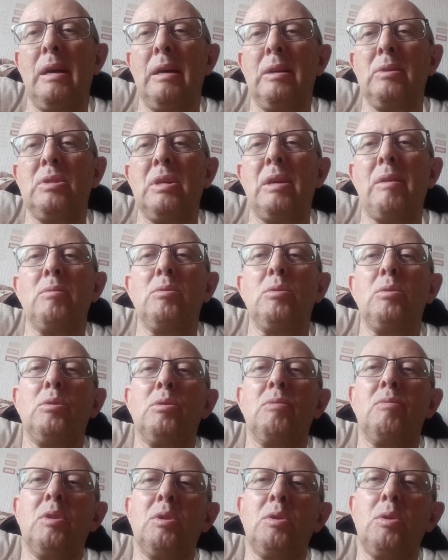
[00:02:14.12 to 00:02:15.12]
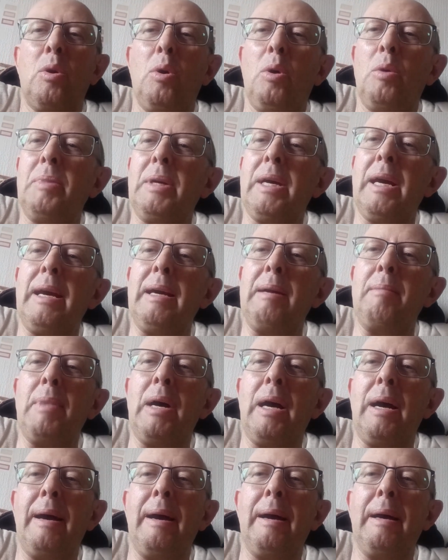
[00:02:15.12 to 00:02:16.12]
Saracens have got a home game,
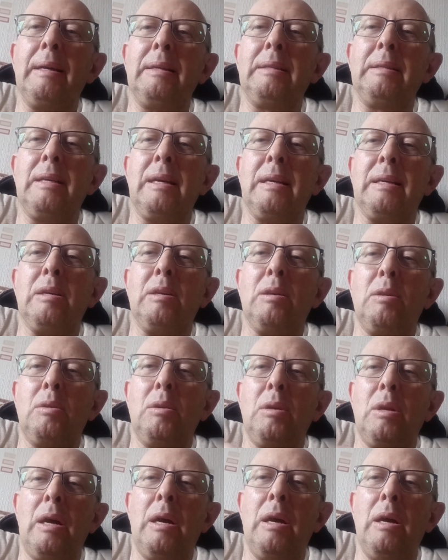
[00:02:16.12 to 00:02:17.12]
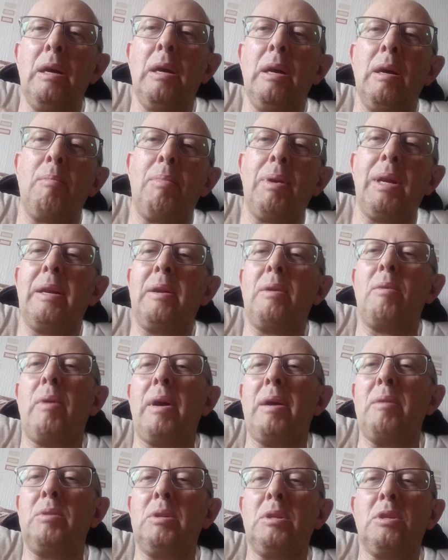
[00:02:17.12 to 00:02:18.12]
and I can plan
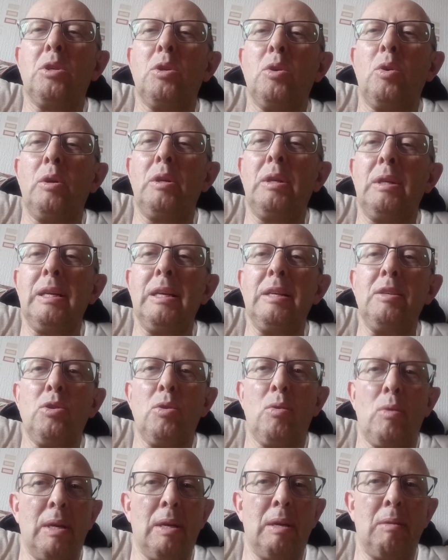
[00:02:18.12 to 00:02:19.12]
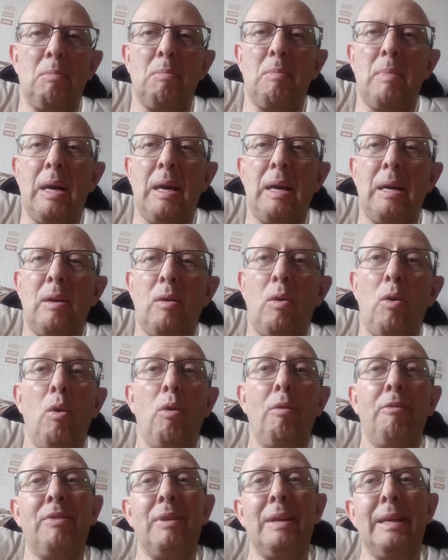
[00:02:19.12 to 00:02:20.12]
around it accordingly. So I might
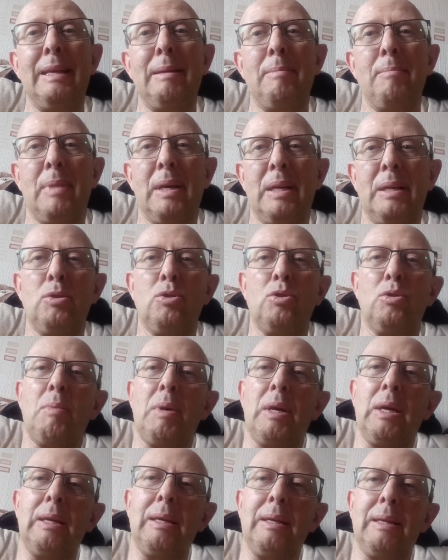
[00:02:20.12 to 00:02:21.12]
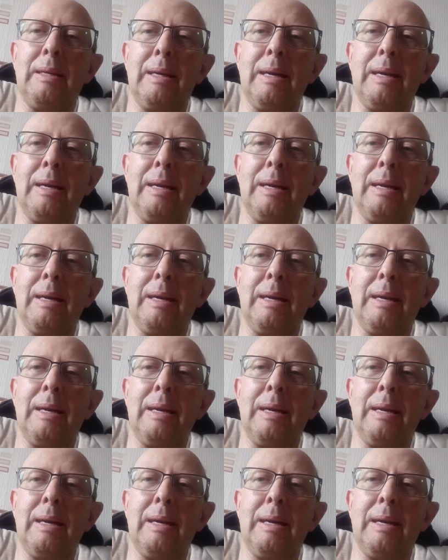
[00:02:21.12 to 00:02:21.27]
hopefully manage to make